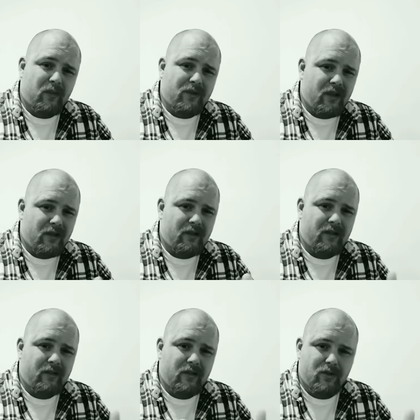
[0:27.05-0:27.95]
where Jesus
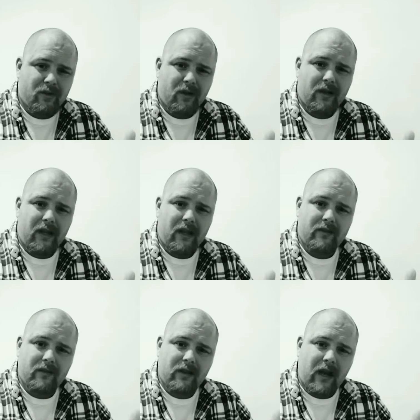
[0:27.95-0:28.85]
is instructing
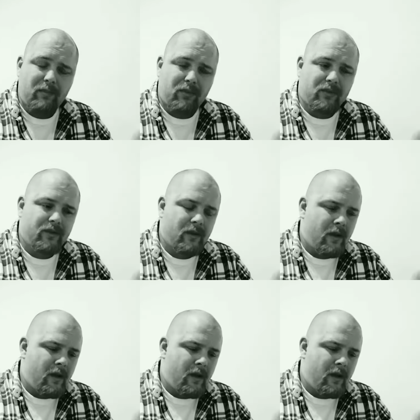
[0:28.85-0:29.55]
his disciples